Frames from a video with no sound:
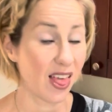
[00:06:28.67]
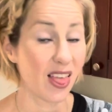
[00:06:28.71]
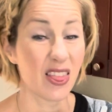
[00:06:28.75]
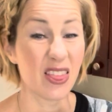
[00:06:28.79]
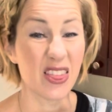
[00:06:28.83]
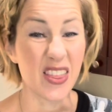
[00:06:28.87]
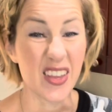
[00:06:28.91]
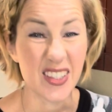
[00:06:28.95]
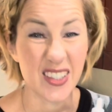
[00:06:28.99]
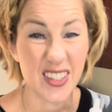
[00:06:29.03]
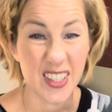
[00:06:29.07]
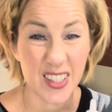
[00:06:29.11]

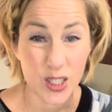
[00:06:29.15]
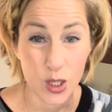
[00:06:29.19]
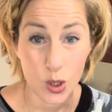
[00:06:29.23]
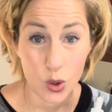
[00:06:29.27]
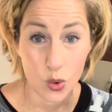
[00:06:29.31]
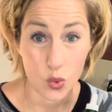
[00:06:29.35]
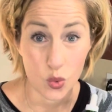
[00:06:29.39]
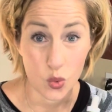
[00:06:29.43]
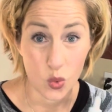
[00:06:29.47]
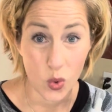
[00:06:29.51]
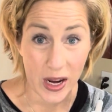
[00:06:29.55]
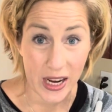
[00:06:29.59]
This is a
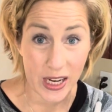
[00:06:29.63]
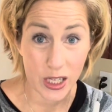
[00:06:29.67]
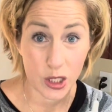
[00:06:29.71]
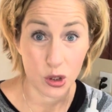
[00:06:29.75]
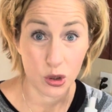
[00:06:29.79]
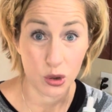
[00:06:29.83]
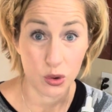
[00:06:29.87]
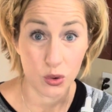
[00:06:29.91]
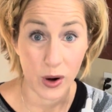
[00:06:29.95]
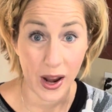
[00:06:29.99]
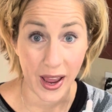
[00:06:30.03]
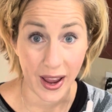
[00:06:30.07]
great
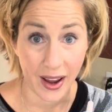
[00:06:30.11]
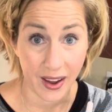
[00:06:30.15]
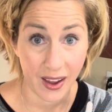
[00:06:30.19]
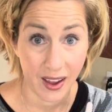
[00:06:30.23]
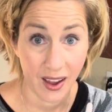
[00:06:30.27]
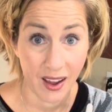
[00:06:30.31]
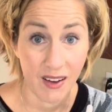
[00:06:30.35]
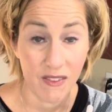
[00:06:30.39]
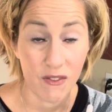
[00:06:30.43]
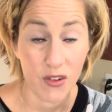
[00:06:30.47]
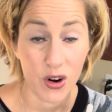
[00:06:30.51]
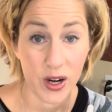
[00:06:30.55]
trick
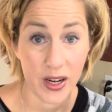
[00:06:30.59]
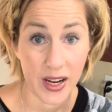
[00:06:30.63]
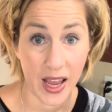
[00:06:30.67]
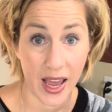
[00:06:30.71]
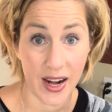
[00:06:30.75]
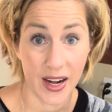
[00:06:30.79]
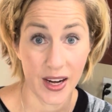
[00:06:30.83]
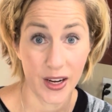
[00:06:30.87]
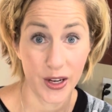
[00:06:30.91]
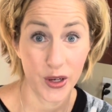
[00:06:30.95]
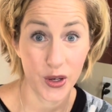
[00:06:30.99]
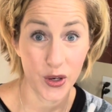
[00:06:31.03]
for
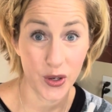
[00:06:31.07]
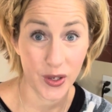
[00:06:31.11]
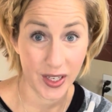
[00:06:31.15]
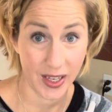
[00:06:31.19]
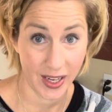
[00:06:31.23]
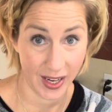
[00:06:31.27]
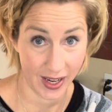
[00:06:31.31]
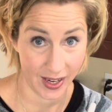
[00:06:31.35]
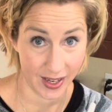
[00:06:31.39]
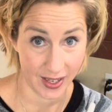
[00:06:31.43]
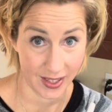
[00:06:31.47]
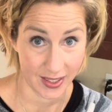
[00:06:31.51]
getting your
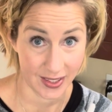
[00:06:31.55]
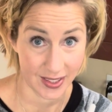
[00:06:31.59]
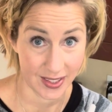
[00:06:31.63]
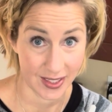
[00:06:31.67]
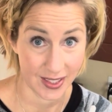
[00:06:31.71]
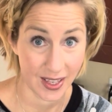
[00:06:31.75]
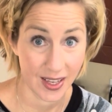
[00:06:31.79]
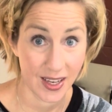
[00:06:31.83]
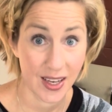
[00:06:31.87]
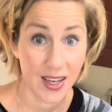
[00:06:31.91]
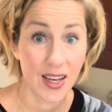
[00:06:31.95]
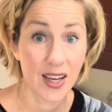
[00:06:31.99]
kids,
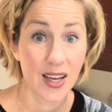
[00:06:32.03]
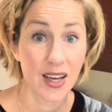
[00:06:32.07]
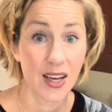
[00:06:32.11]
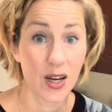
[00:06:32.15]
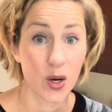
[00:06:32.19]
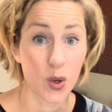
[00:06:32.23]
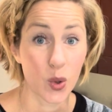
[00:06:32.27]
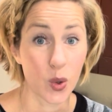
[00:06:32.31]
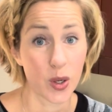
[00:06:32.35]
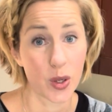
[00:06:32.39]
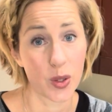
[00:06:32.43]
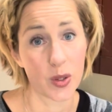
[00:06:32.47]

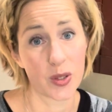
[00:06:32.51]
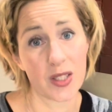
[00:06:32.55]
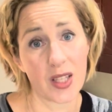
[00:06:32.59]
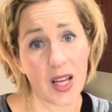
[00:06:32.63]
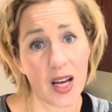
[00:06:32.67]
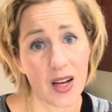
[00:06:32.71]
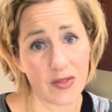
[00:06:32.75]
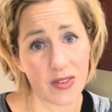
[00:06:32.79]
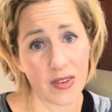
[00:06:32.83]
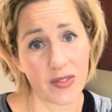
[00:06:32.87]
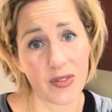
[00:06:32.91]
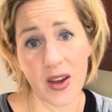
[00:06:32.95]
or
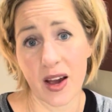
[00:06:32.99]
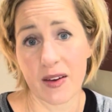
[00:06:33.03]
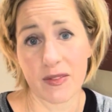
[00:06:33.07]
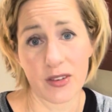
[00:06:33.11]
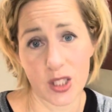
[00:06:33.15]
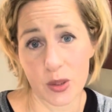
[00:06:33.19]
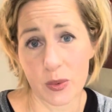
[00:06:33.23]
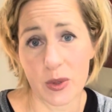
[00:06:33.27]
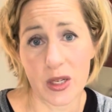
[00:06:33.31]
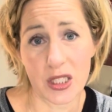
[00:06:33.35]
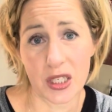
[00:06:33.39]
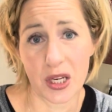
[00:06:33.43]
yourself if you have a
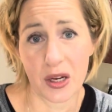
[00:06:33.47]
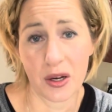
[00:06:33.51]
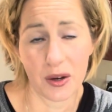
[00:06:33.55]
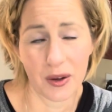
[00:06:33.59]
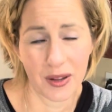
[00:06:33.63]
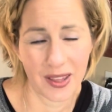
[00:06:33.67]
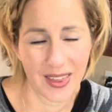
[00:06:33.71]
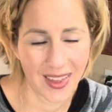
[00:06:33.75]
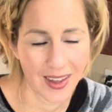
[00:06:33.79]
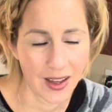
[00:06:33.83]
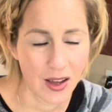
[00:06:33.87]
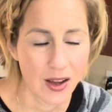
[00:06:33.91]
sweet
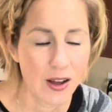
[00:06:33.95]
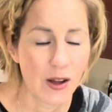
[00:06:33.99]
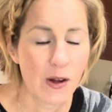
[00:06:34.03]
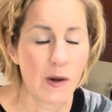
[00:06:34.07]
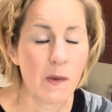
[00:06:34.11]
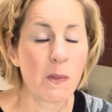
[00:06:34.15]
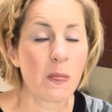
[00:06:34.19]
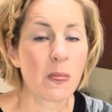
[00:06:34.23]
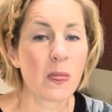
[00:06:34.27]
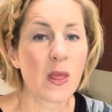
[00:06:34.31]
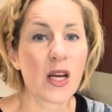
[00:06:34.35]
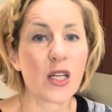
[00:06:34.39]
tooth,
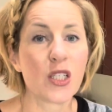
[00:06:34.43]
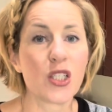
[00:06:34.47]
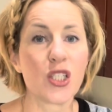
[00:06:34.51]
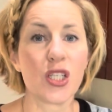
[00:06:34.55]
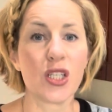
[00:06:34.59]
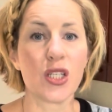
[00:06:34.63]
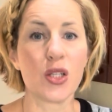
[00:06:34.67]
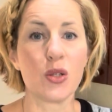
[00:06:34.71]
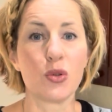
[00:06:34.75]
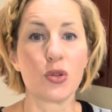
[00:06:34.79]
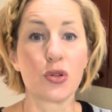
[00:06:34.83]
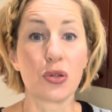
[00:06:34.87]

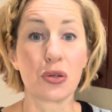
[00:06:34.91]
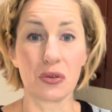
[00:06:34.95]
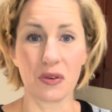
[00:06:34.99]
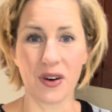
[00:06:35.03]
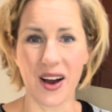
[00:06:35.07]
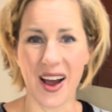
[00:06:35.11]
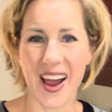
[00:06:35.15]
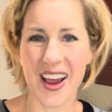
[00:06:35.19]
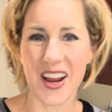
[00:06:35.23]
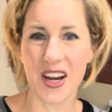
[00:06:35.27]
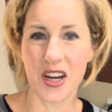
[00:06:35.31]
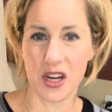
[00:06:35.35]
to
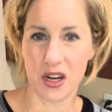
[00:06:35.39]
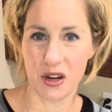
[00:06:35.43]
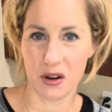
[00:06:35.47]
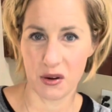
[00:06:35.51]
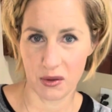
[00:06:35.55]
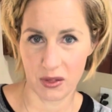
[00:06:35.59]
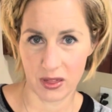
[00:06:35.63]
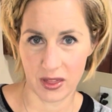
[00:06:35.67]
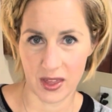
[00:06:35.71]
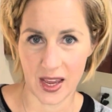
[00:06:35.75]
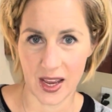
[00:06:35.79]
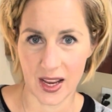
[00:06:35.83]
try new
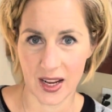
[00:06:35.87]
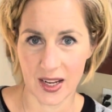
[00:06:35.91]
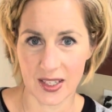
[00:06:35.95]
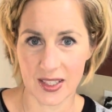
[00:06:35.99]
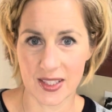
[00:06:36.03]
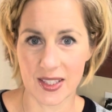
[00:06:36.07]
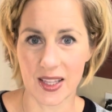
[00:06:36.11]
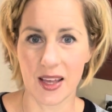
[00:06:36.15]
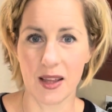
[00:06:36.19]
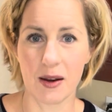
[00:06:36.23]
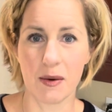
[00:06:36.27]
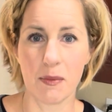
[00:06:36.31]
things
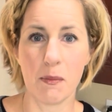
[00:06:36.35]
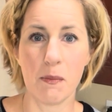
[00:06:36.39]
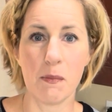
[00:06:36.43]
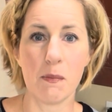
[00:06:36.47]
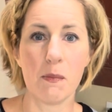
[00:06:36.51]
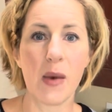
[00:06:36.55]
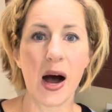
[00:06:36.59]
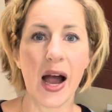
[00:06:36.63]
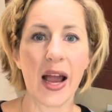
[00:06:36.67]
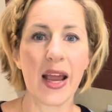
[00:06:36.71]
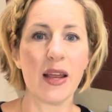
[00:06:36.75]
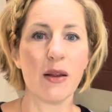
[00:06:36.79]
that
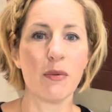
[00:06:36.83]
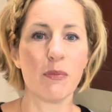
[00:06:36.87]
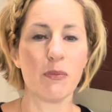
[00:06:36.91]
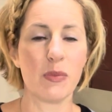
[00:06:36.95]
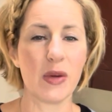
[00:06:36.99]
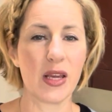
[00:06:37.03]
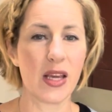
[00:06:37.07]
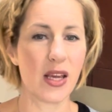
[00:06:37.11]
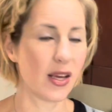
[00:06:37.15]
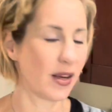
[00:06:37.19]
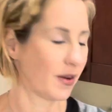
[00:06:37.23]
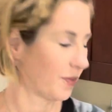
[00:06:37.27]
might
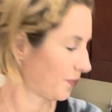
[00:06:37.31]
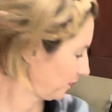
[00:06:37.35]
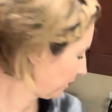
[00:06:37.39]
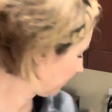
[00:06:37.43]
be